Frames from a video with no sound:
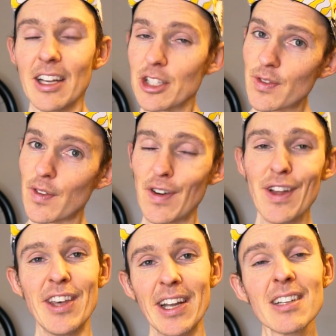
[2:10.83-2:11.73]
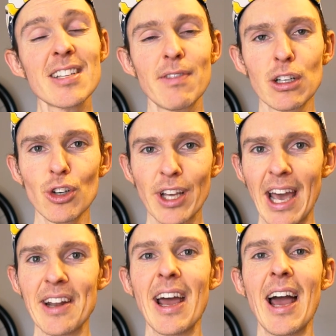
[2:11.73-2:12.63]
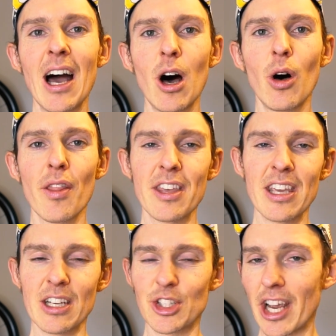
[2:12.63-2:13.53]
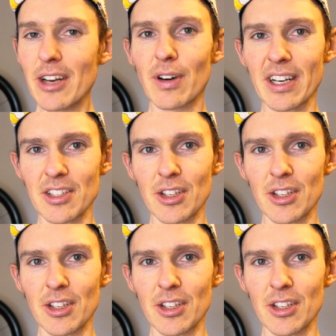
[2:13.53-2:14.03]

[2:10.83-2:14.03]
Just for fun then, let's have a look at how the chain rings